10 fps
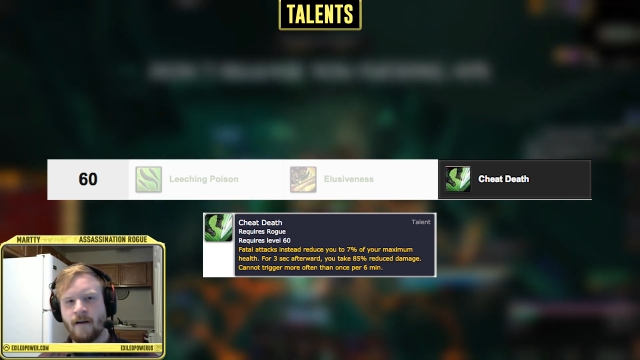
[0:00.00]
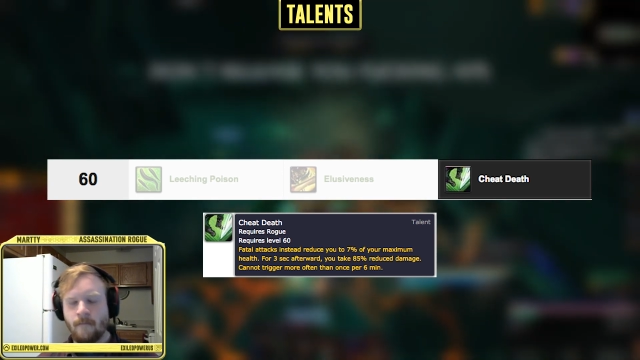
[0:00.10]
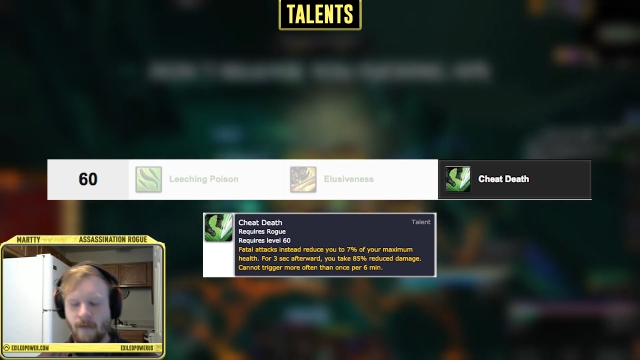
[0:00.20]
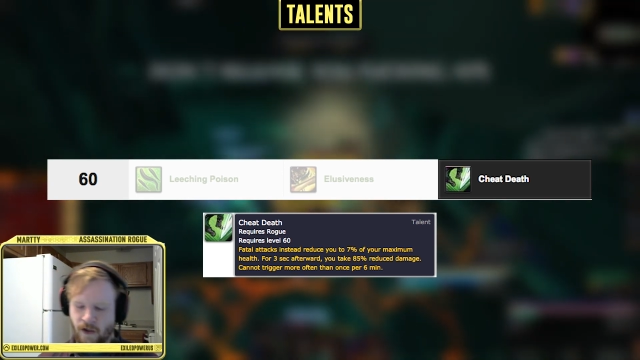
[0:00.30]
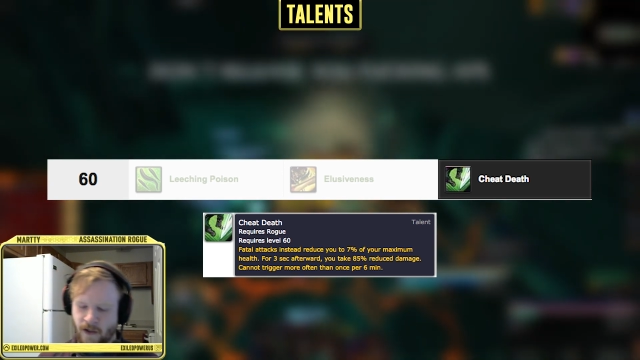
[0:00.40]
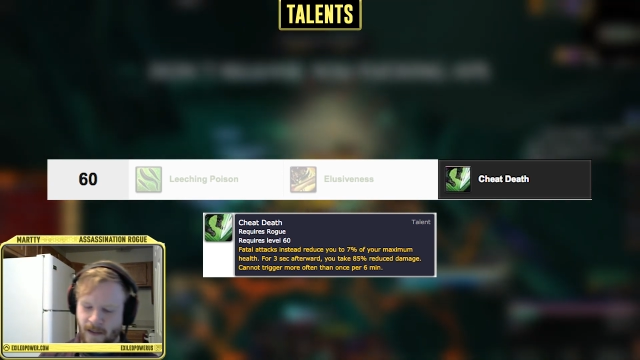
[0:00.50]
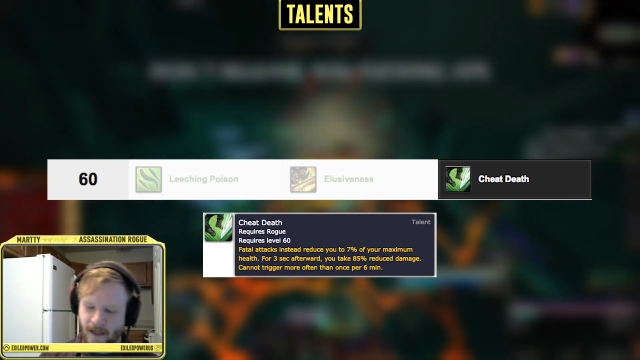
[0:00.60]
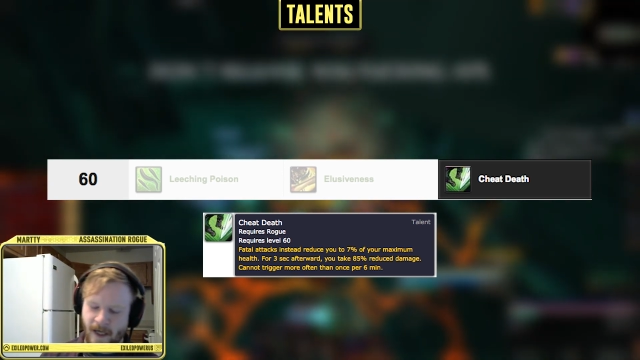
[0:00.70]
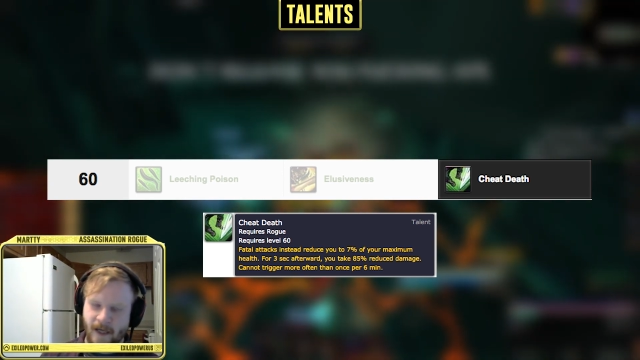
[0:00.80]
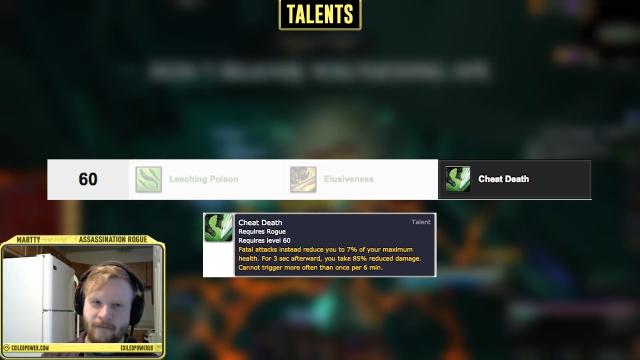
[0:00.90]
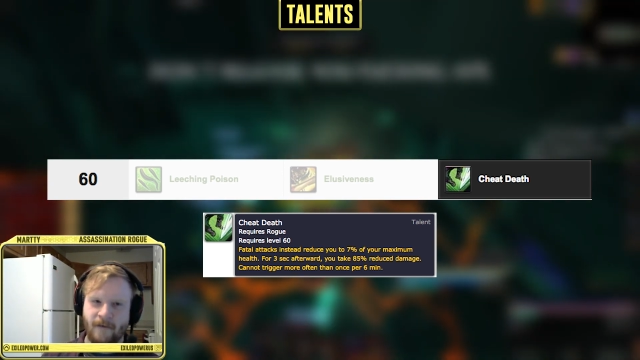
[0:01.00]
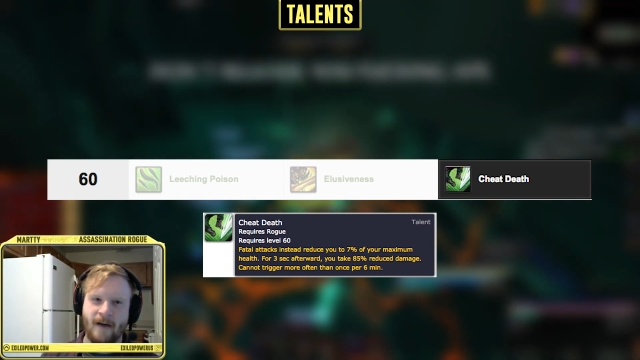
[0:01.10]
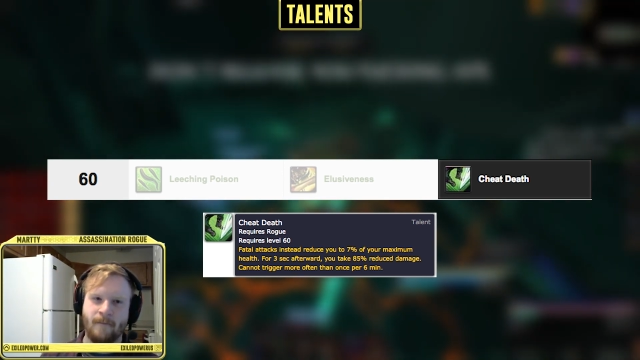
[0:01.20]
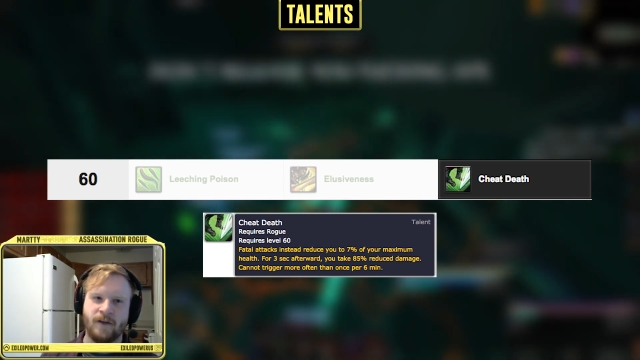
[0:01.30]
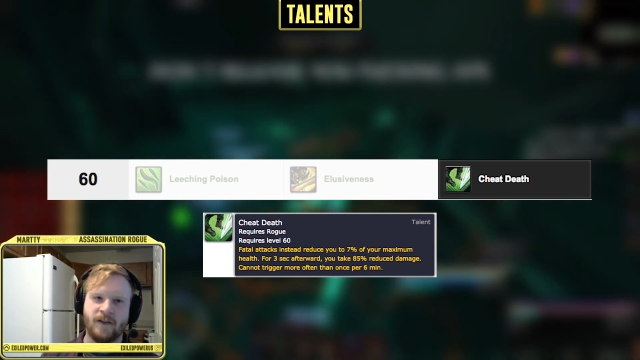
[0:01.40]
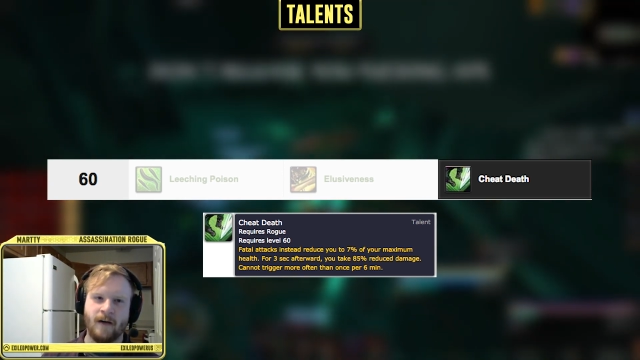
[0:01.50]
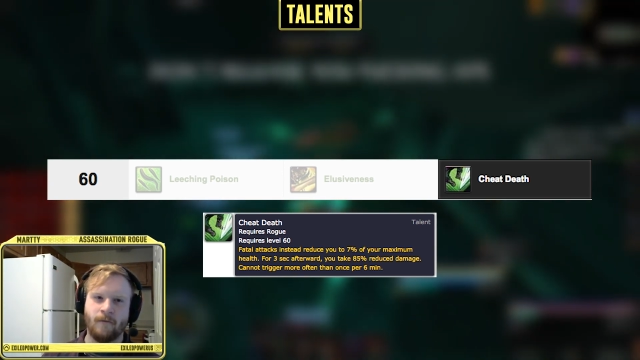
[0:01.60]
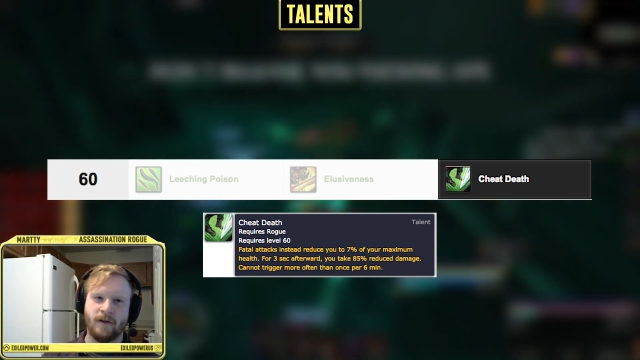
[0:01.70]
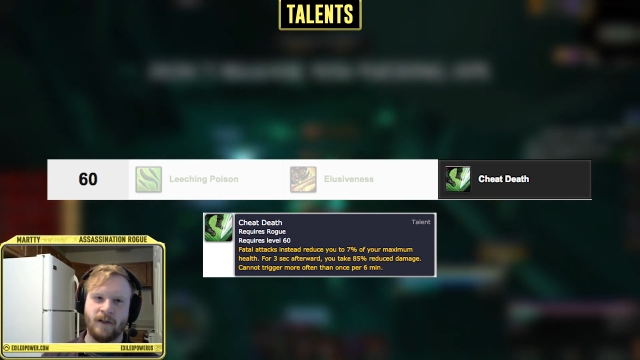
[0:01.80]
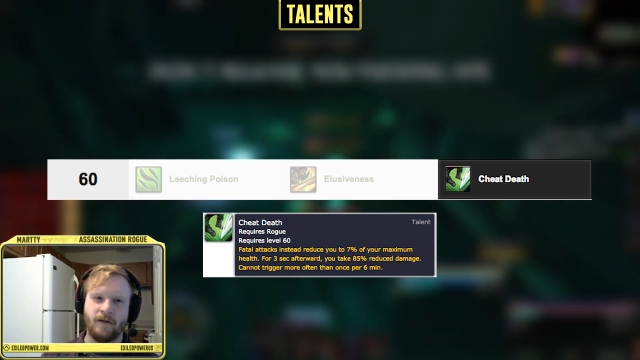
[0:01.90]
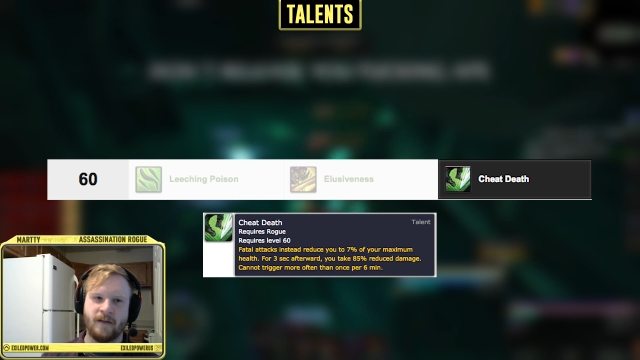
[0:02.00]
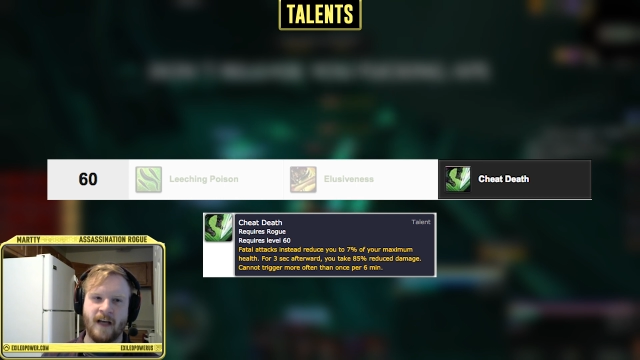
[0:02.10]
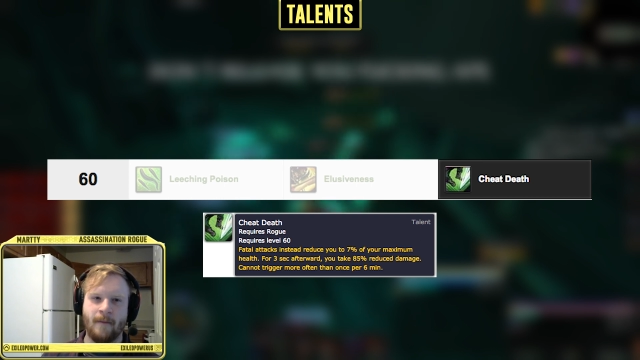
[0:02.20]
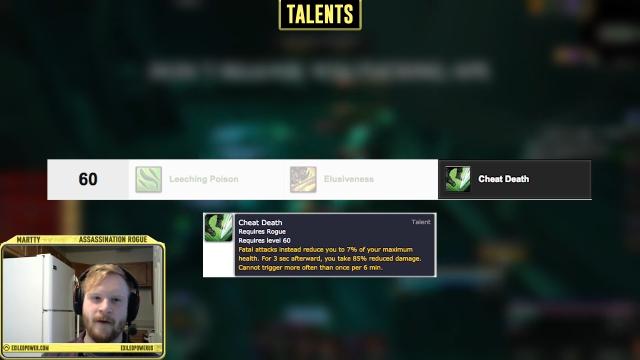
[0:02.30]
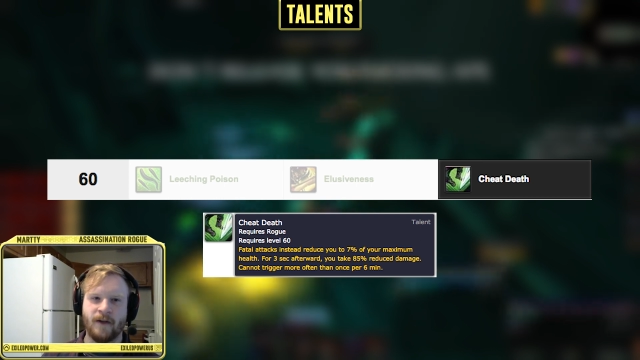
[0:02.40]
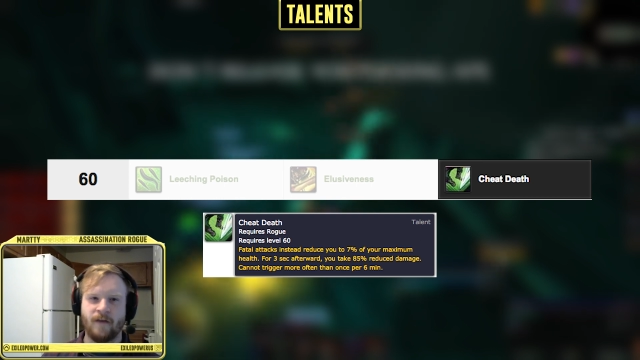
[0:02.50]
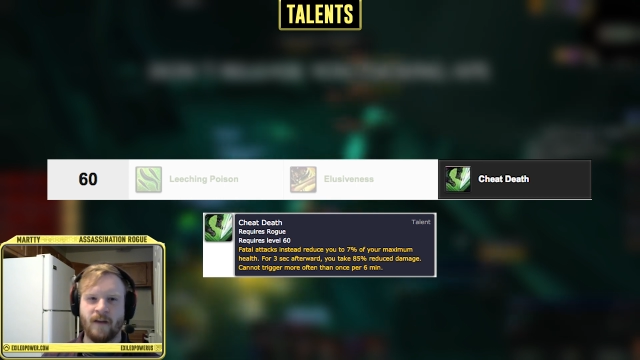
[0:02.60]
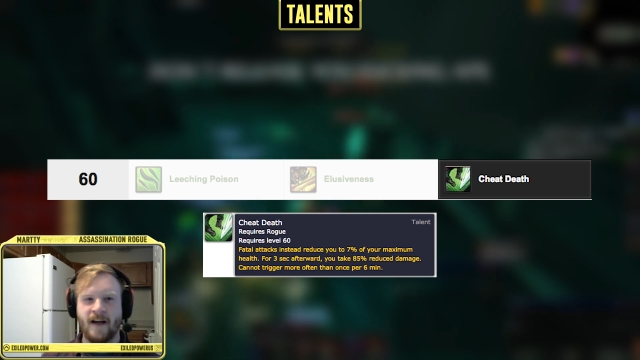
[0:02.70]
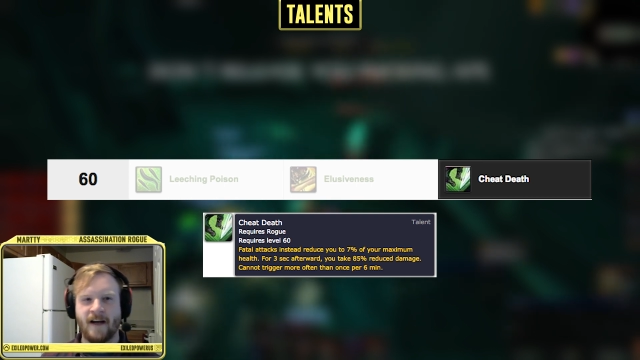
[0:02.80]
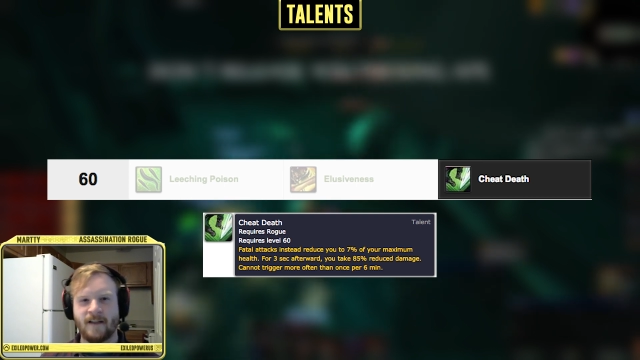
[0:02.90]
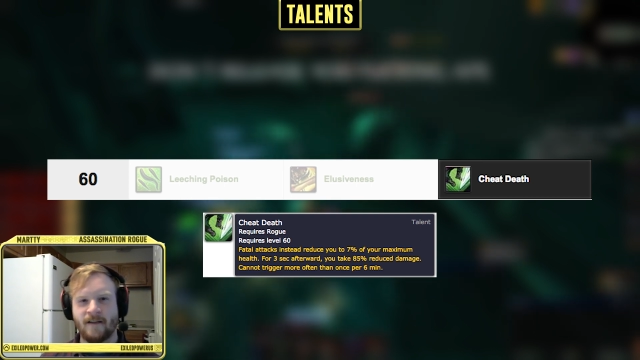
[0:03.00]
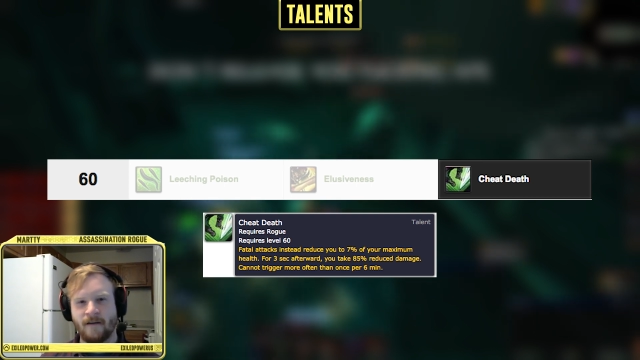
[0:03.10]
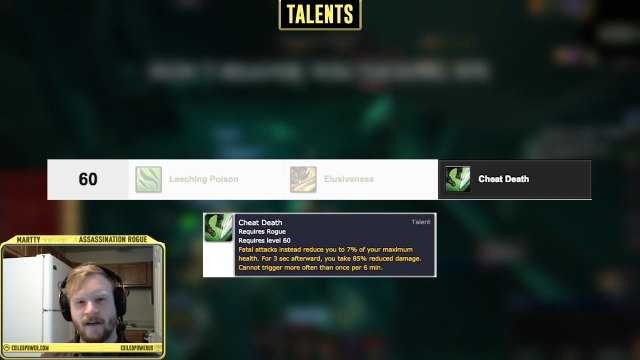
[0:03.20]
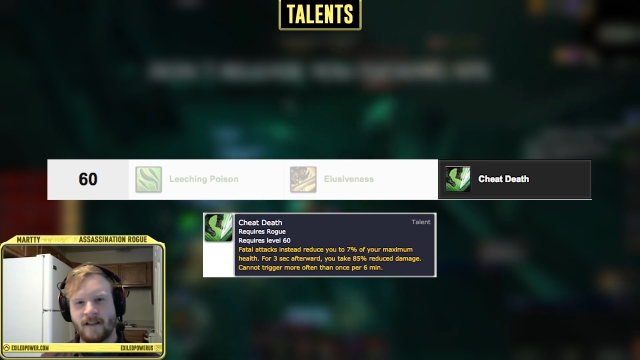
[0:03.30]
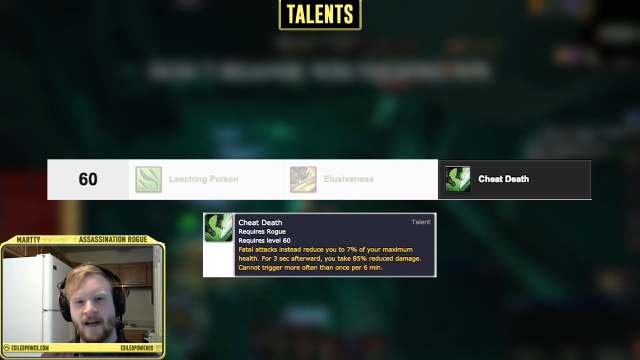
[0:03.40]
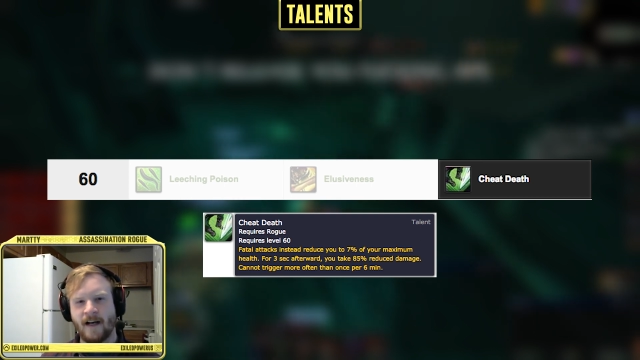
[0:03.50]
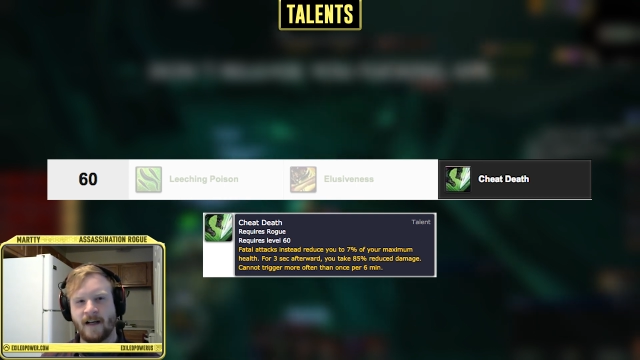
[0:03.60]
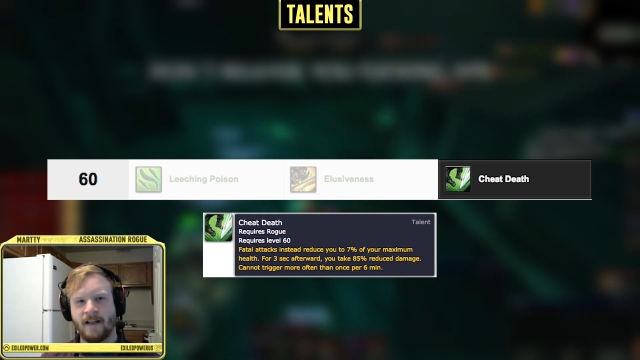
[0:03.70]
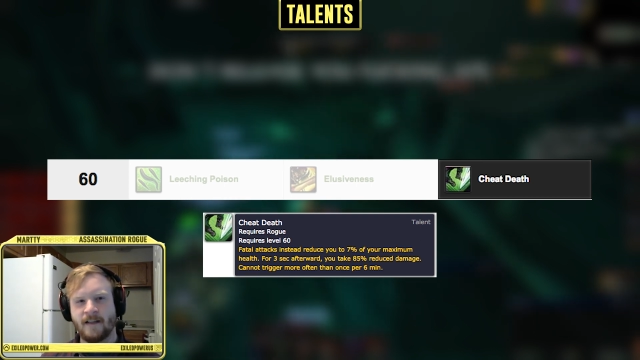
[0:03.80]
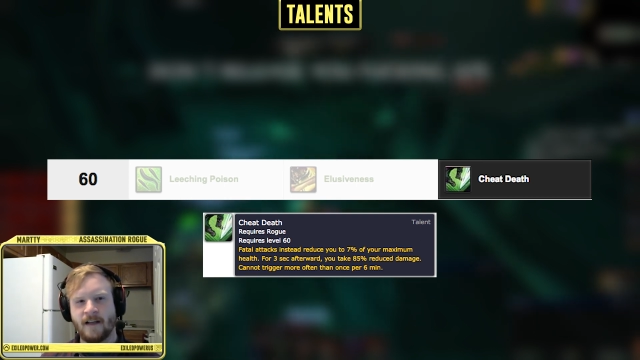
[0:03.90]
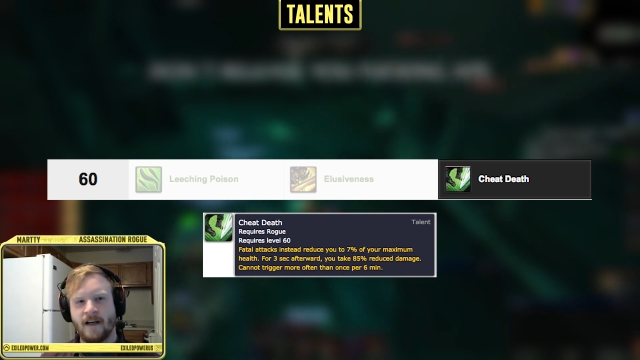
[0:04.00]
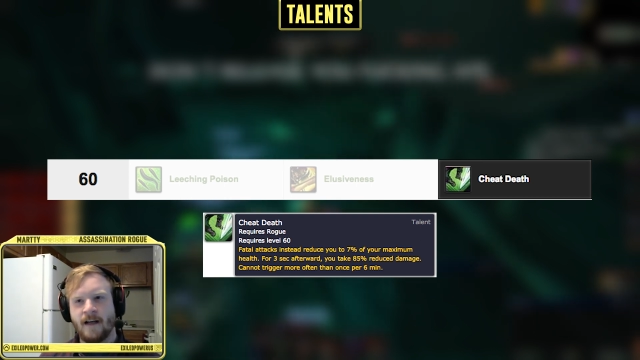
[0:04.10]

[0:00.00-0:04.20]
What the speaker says: makes you take 85% reduced damage for the next 3 seconds,